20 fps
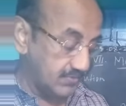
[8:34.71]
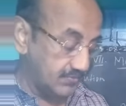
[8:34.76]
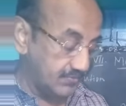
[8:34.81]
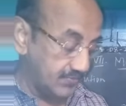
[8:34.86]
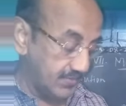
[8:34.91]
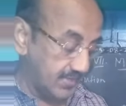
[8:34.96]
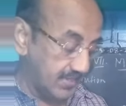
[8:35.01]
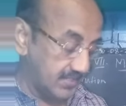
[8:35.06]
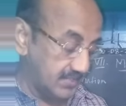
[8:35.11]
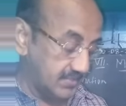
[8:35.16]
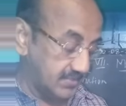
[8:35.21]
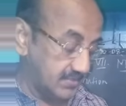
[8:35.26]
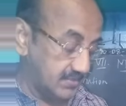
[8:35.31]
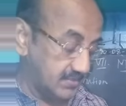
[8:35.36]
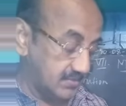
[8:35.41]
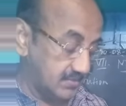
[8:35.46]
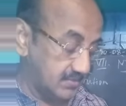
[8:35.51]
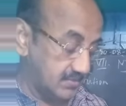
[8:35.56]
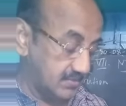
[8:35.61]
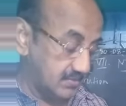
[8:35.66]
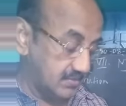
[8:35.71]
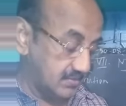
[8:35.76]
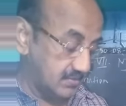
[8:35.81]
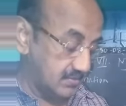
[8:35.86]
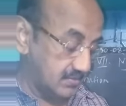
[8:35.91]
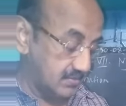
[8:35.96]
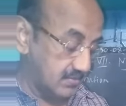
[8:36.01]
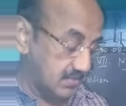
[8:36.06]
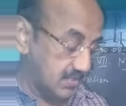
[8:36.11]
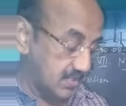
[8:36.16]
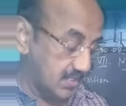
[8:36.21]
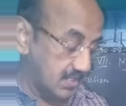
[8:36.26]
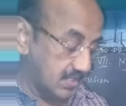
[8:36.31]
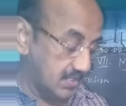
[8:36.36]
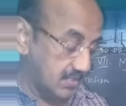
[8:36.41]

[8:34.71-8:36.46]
friends. Okay.